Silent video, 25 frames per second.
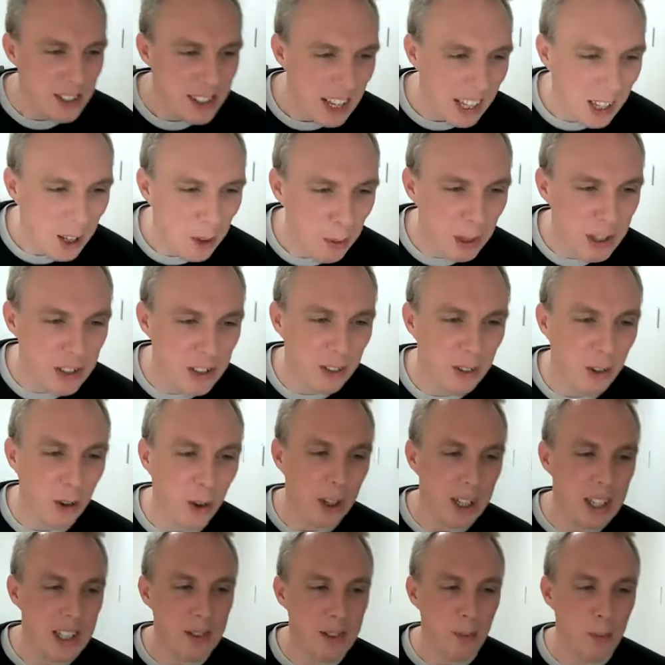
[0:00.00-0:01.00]
second question I've
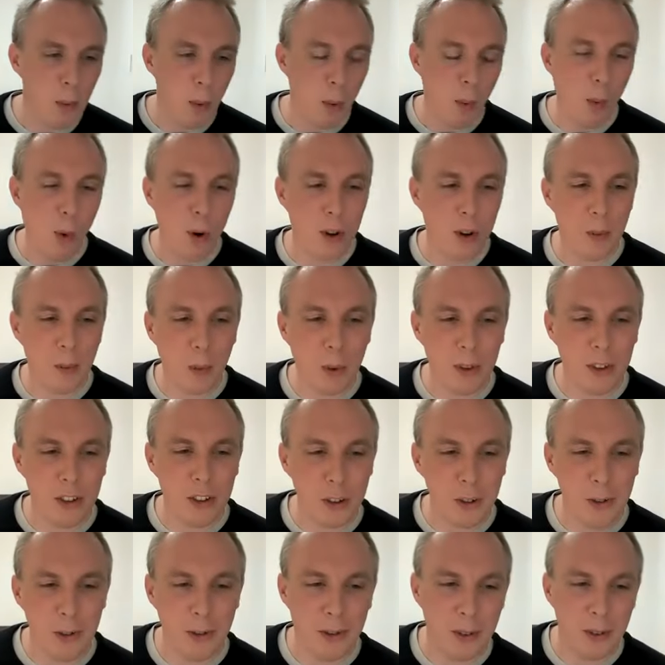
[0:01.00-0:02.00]
got is, what
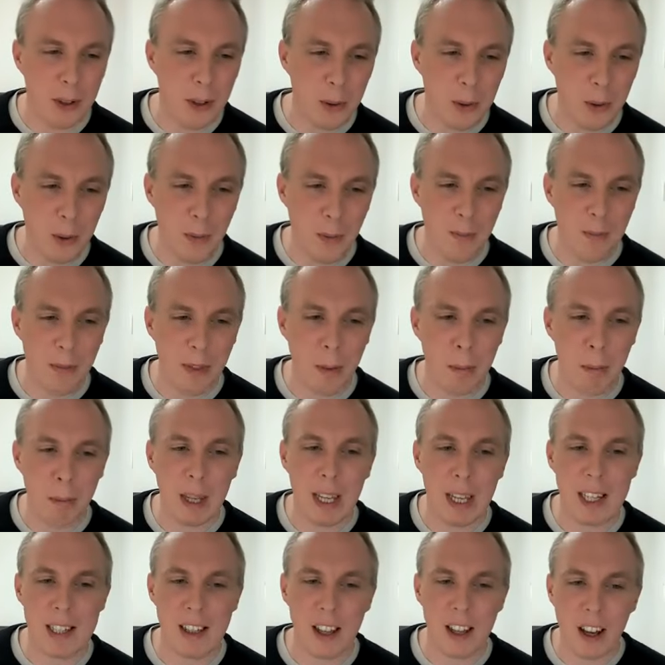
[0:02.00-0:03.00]
do you feel the
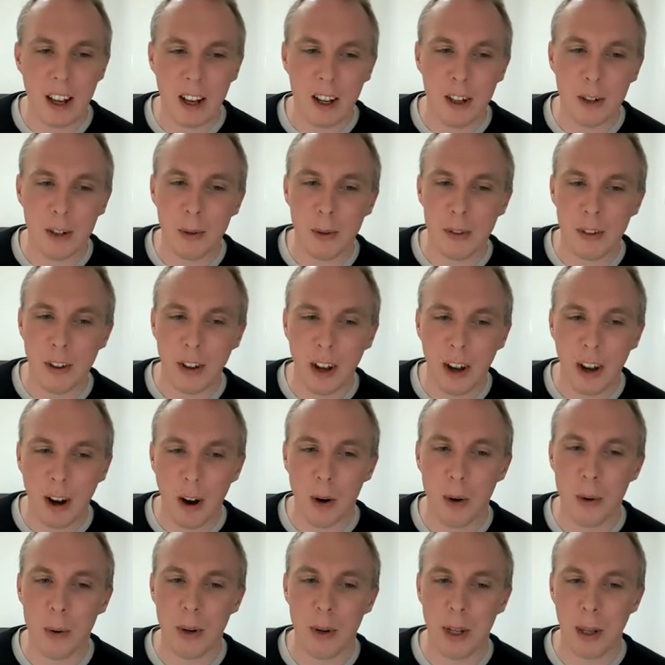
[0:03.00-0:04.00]
biggest hurdles are
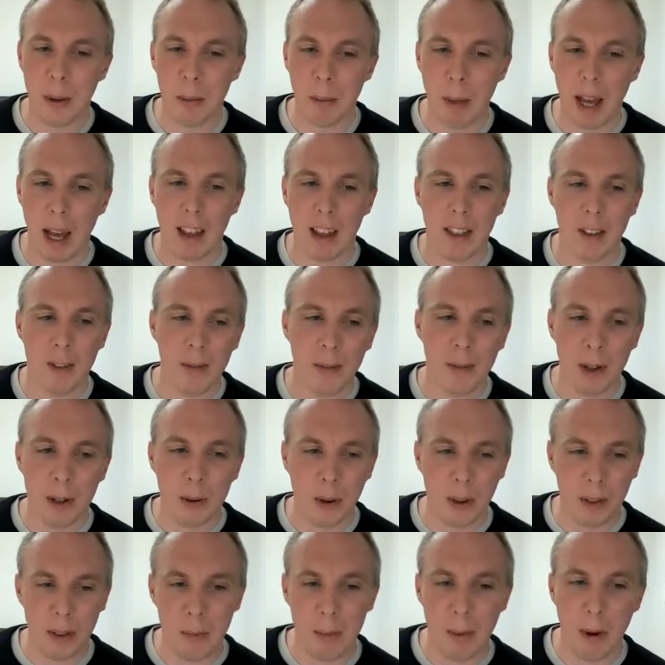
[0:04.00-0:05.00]
holding back the
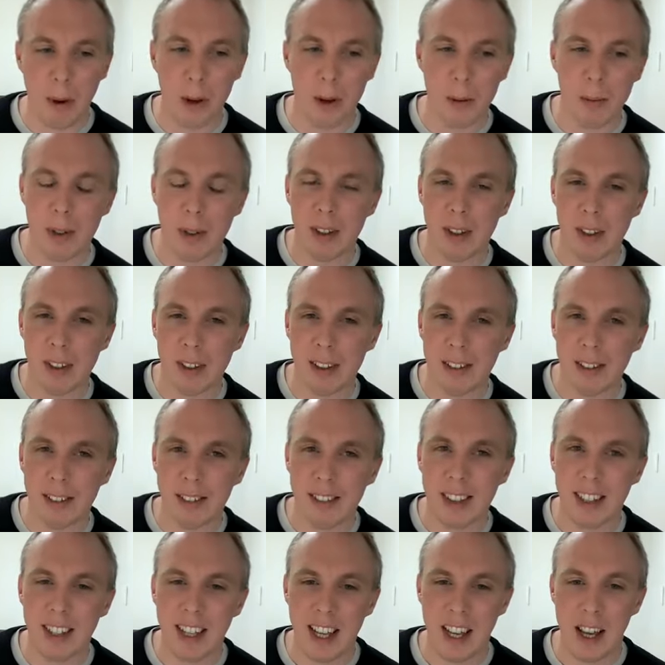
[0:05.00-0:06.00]
field at the moment? And
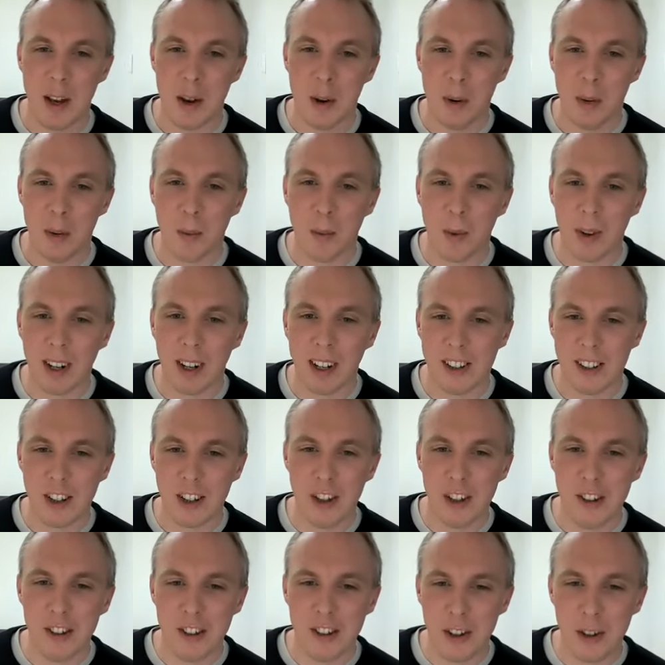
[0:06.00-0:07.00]

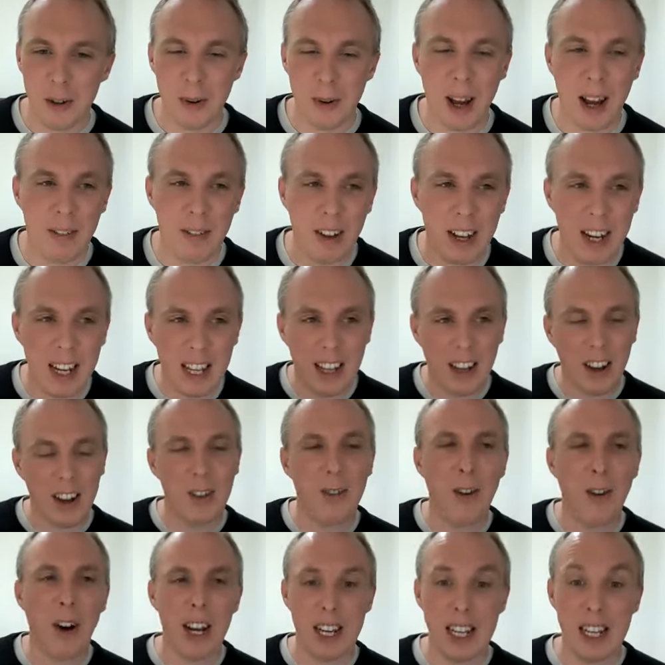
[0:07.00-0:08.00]
do you have any kind
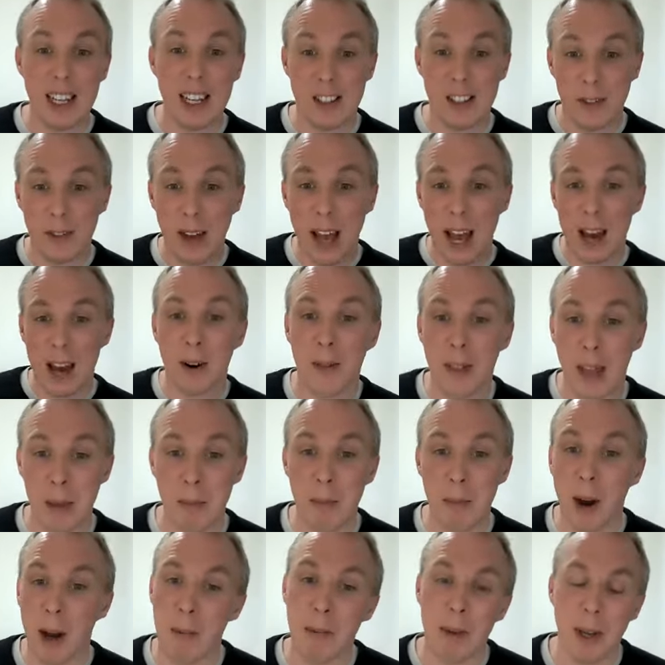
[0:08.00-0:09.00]
of ideas of how they
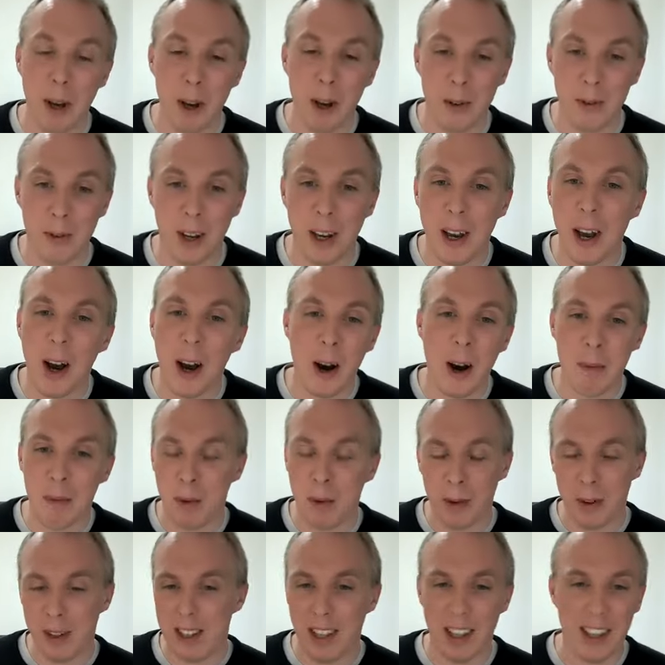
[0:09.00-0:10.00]
might be overcome,
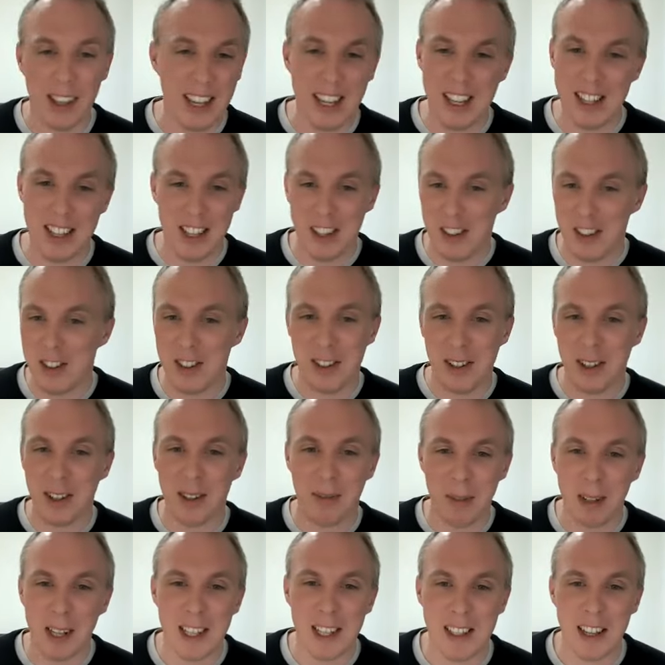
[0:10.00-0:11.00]
or is
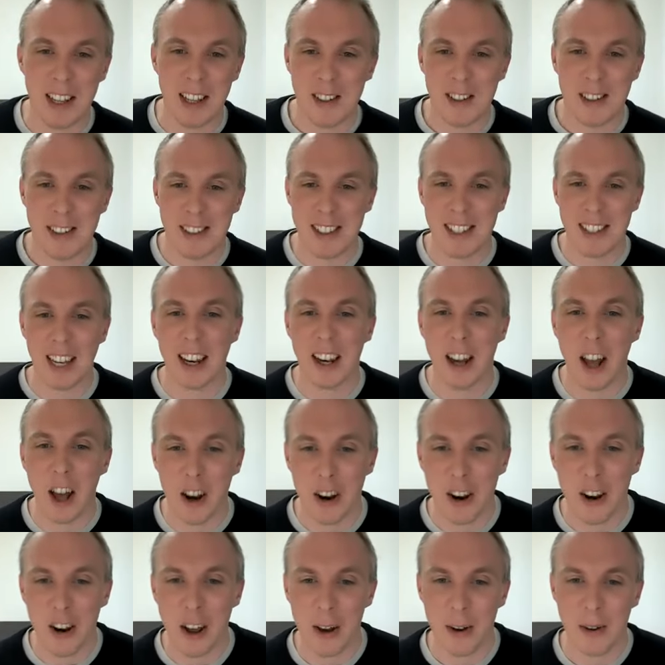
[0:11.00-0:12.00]
it still an
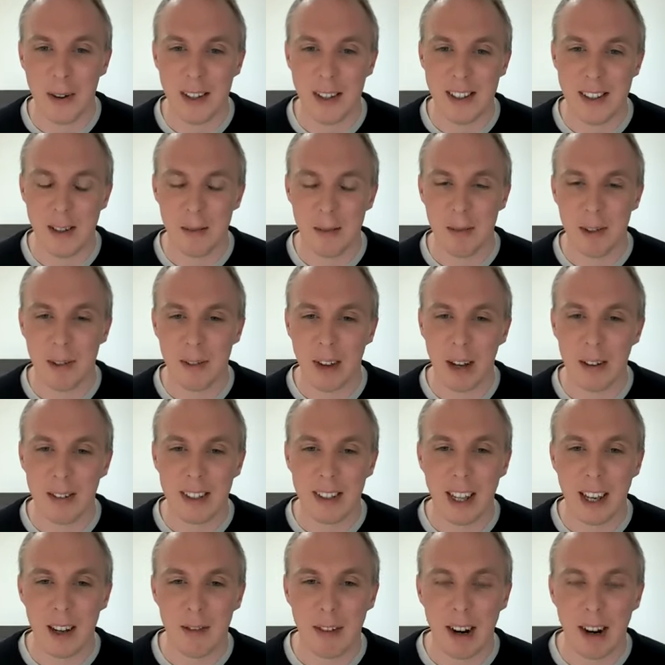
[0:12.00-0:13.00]
unknown in terms of how
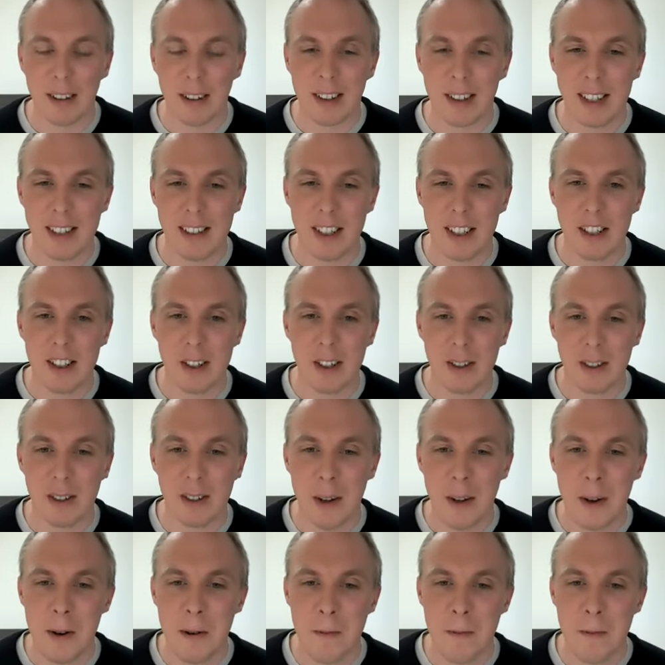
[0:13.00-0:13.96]
to get around these issues?